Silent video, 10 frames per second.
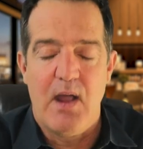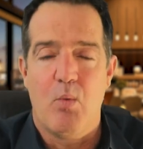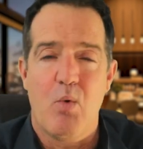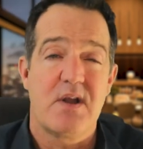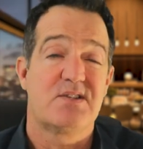
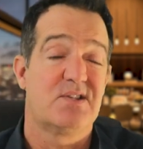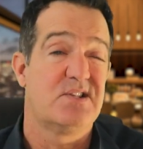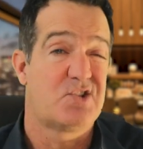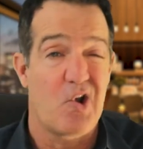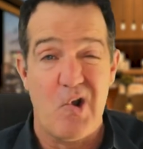and went
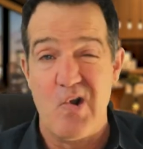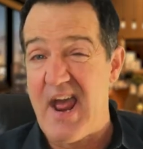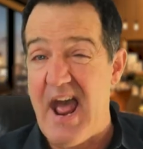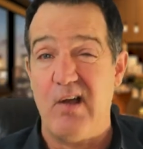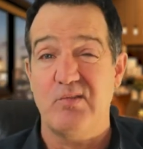
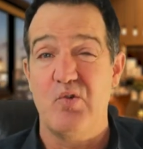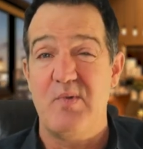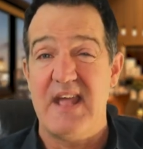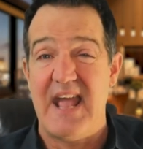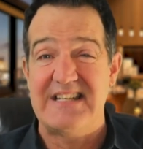turned out
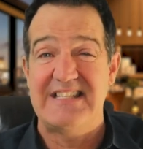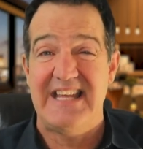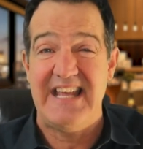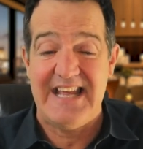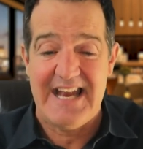to be a
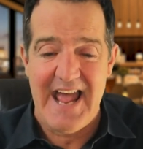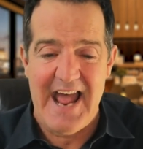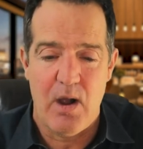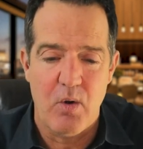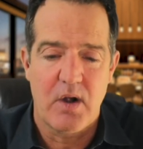10
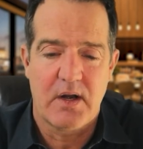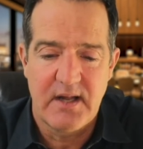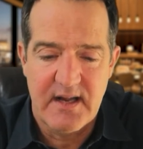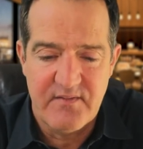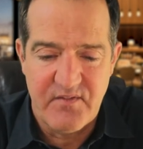hour
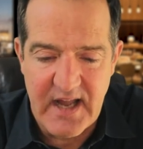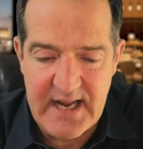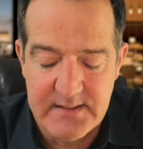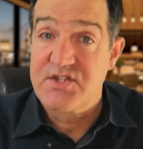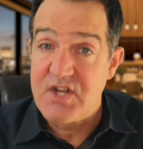
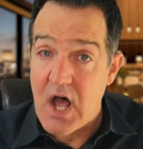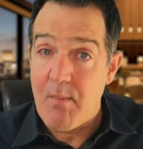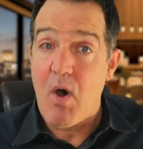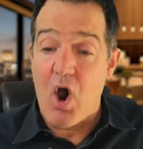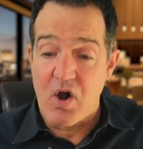gunfight.
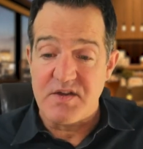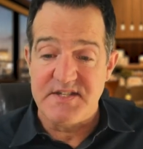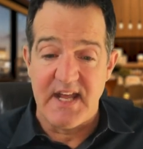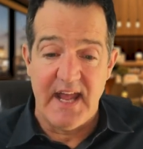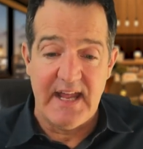Some are
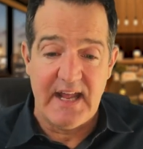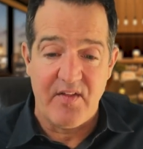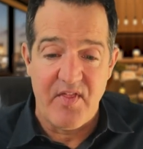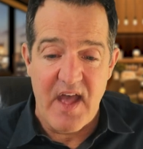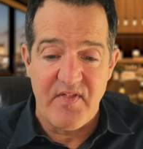
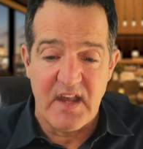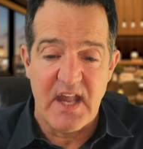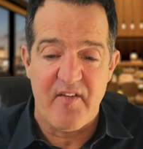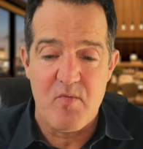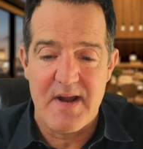saying that the
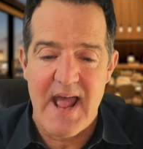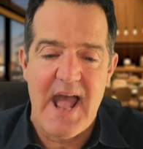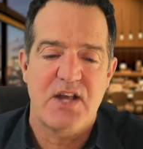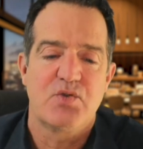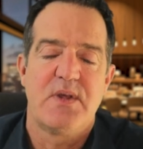government
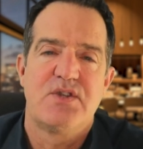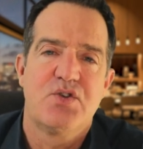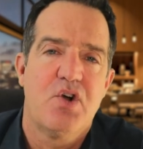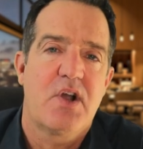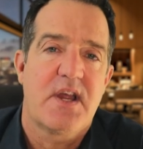actually
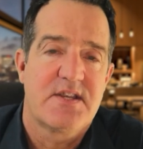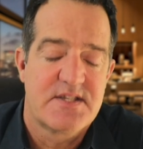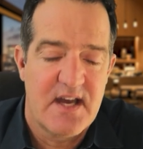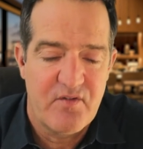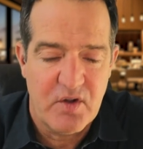took
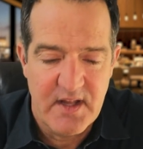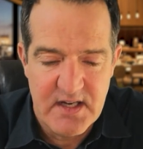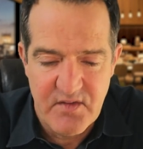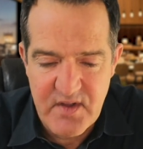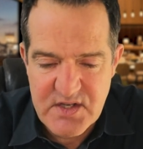several
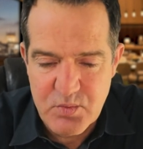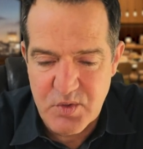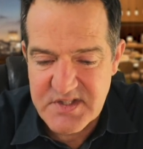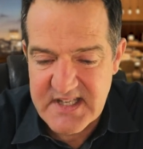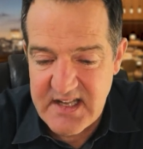
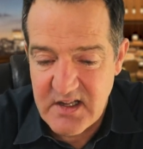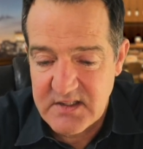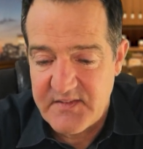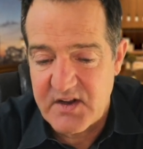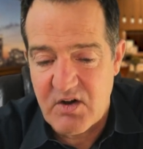individuals
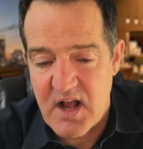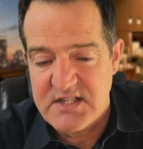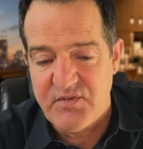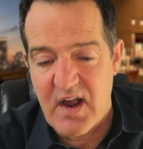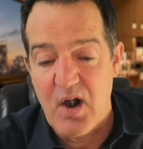killed in the
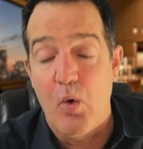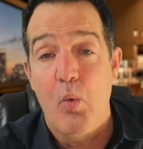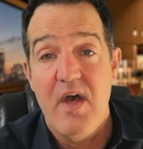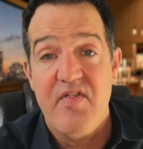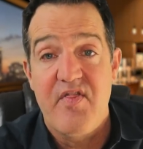crossfire
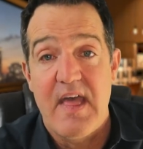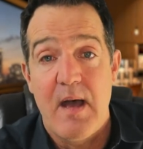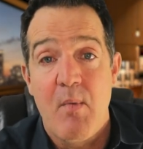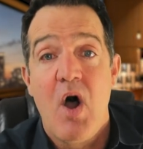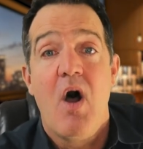with
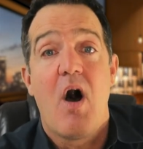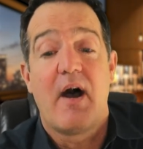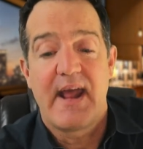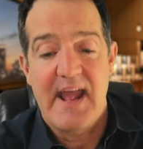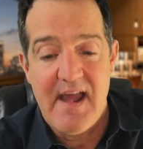them
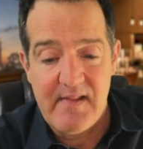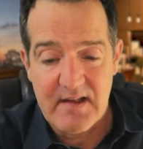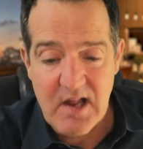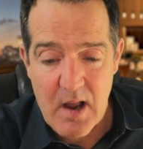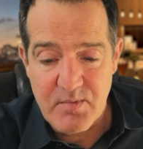on a
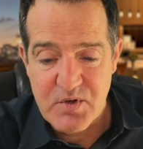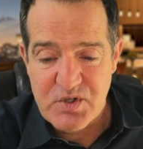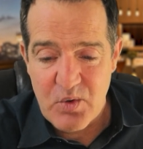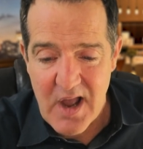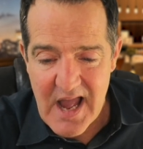helicopter
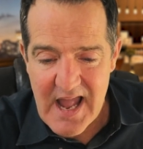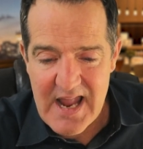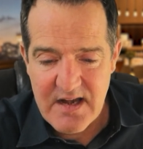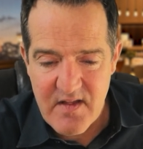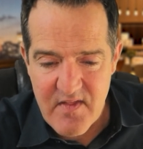to
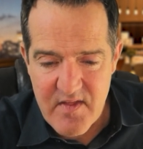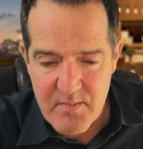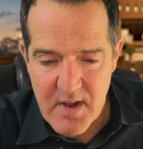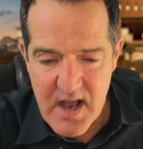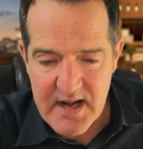hide
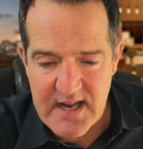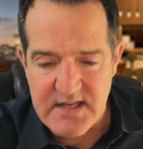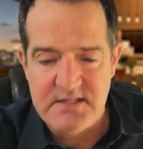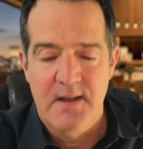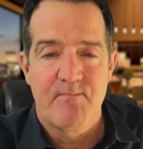the
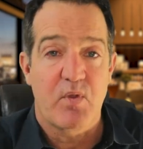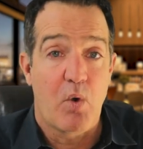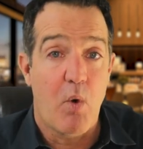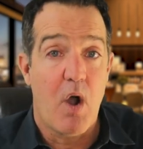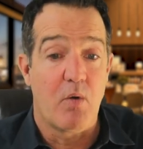bodies.
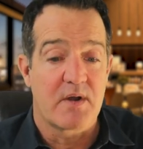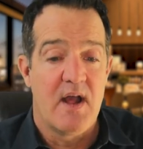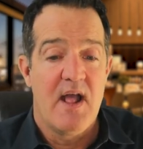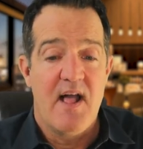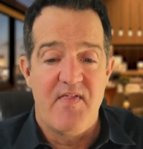Quote,
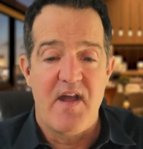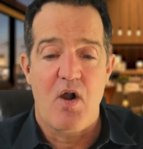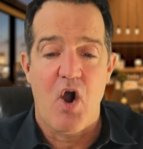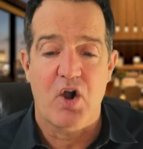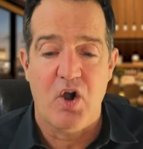
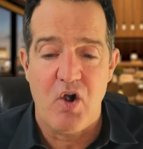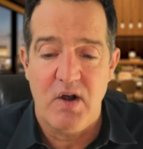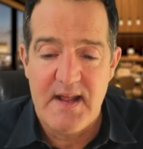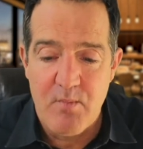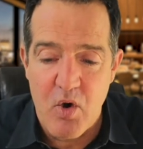there are
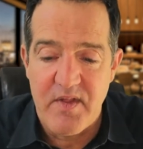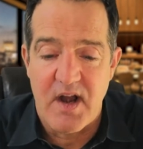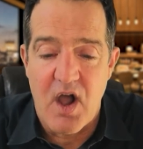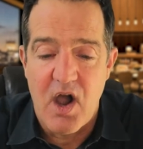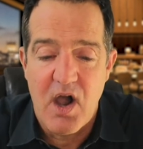currently more
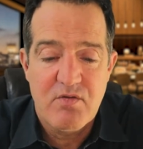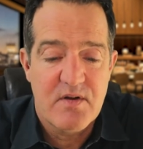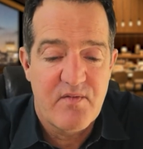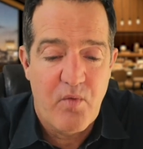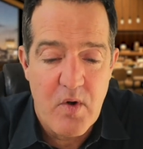than
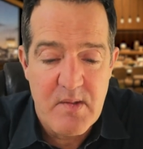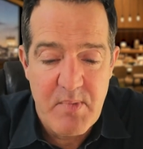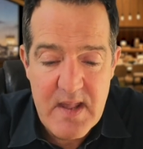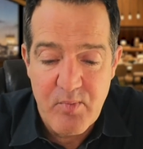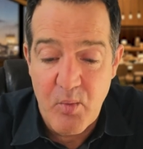140
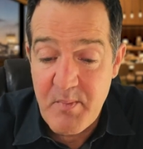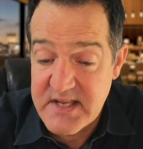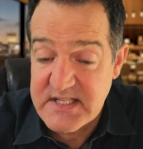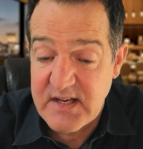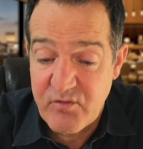people
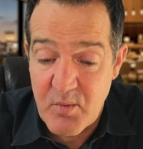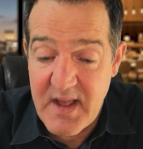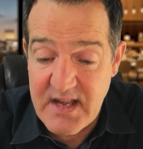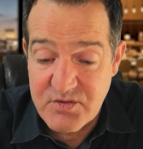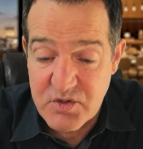missing
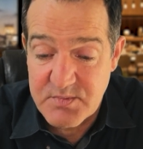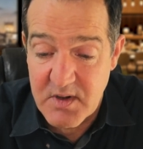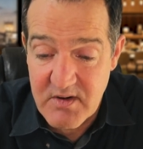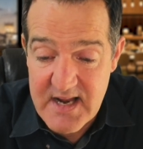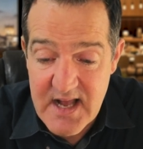from
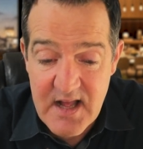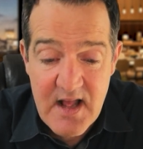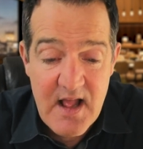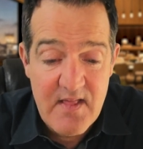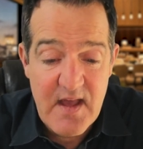Jesus
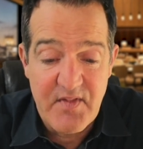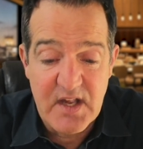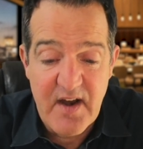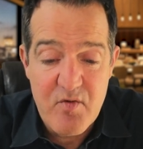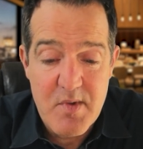Maria that
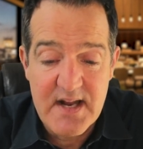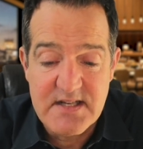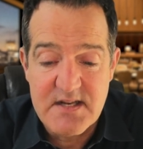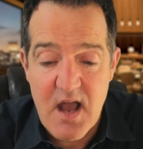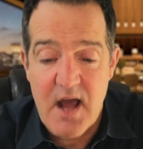the government
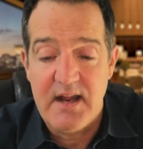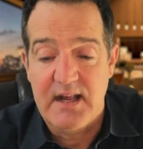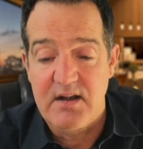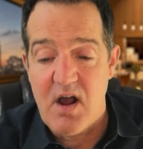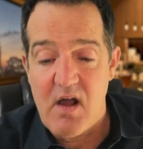is
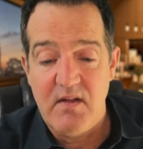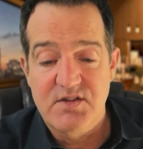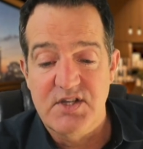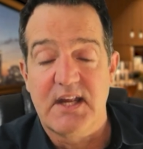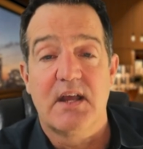not
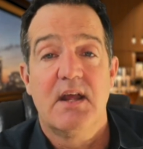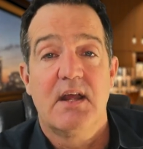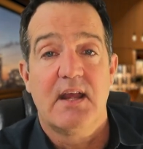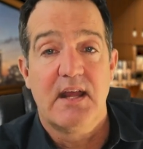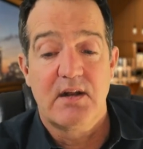acknowledging.
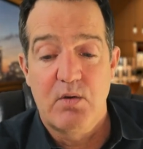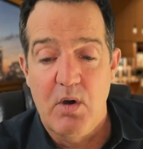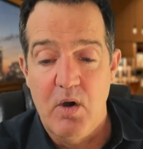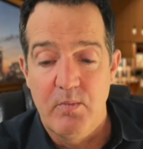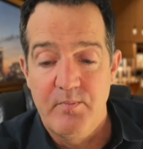End
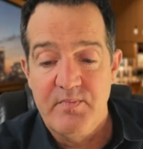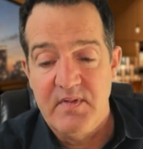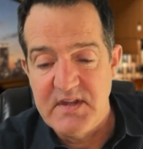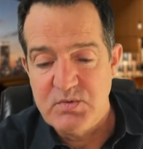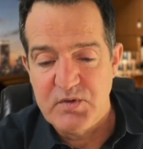quote.
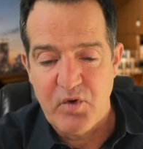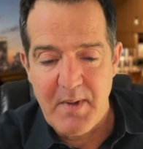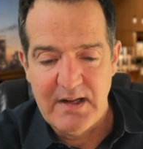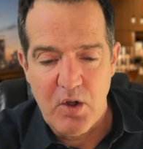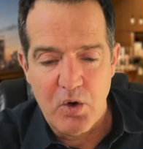This was
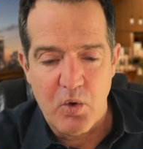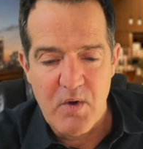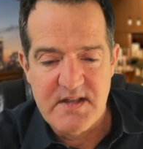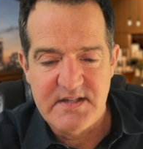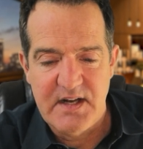from a local
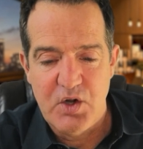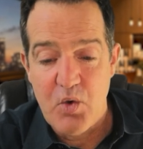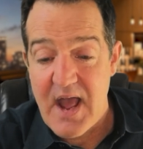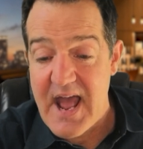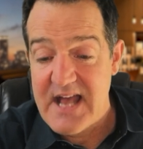resident
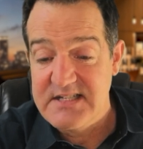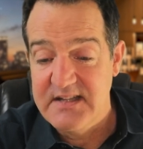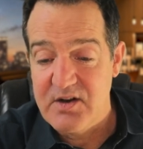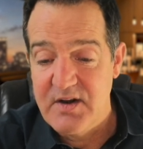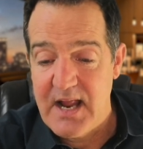who
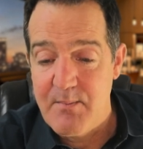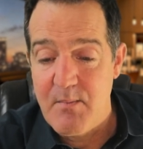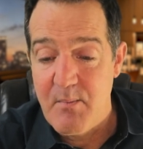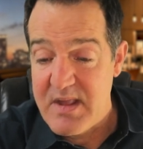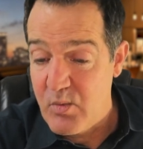asked that their
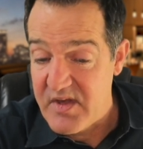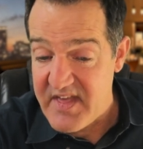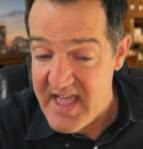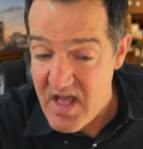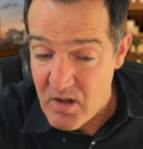name be
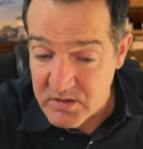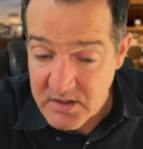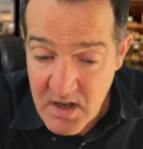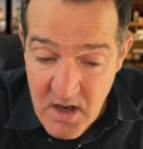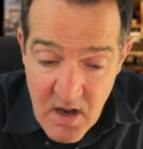
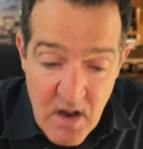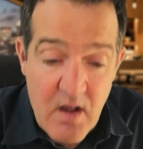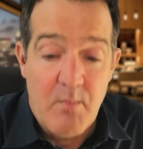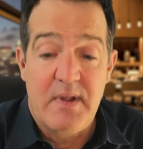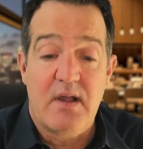withheld
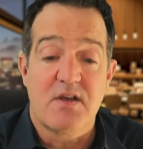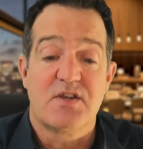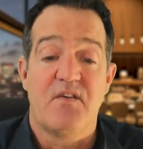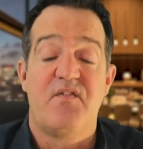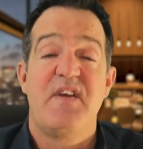
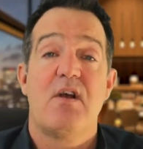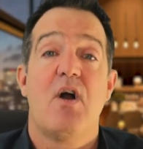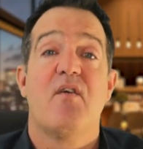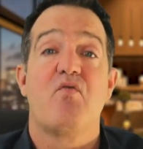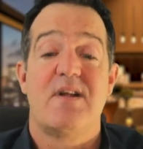because of
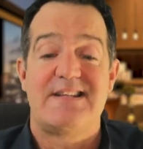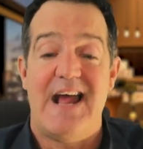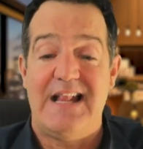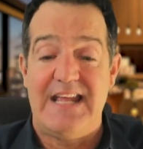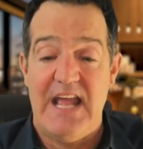fear of
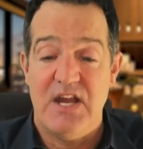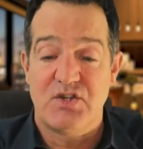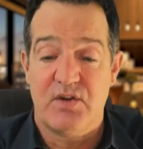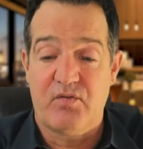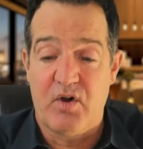
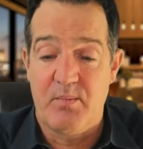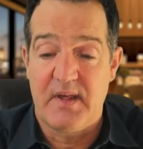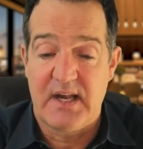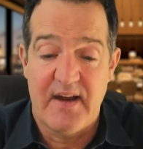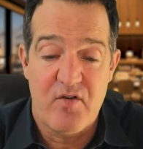retaliation
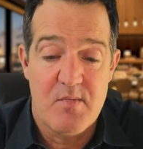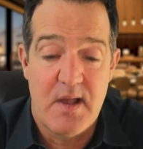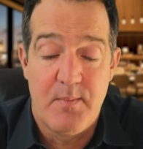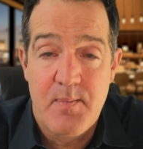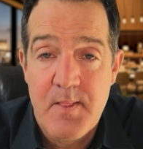from the
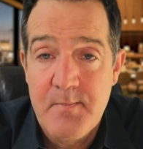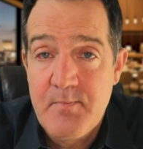government.